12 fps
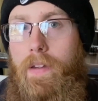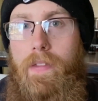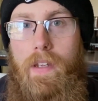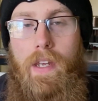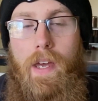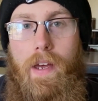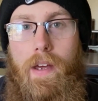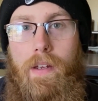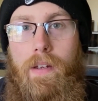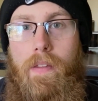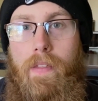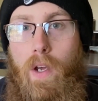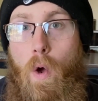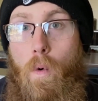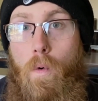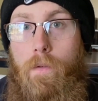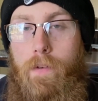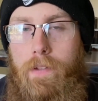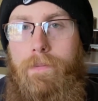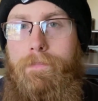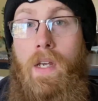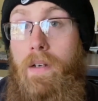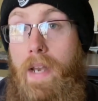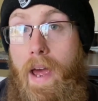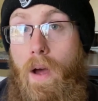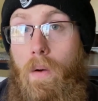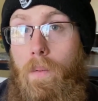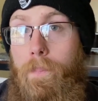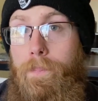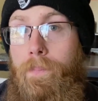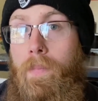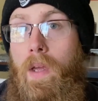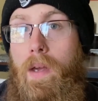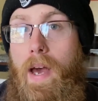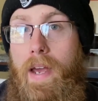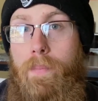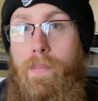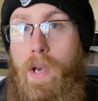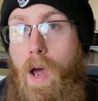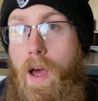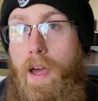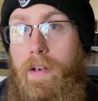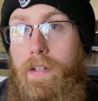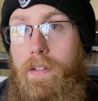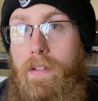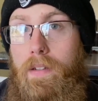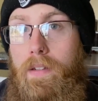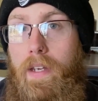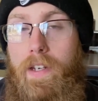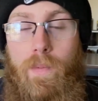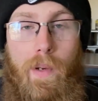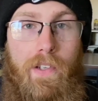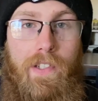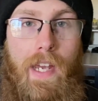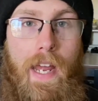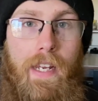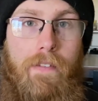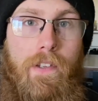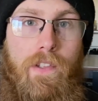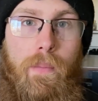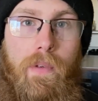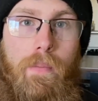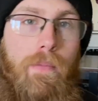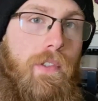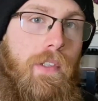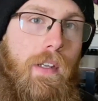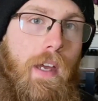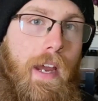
the cove. Now, I am not experiencing any of the symptoms.